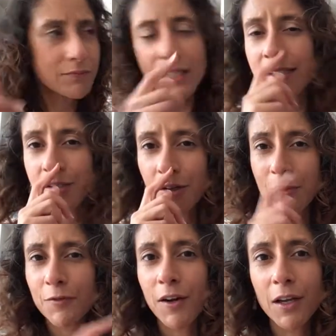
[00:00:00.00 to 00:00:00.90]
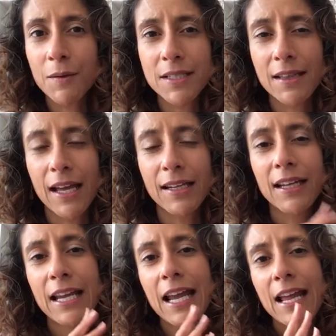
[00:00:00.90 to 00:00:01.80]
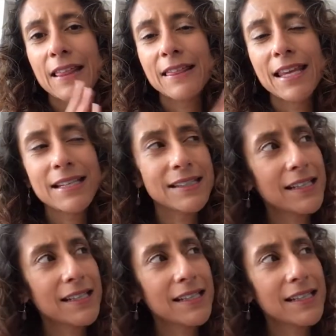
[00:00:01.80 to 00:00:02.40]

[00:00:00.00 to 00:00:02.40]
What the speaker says: and sorry, before I go into that, this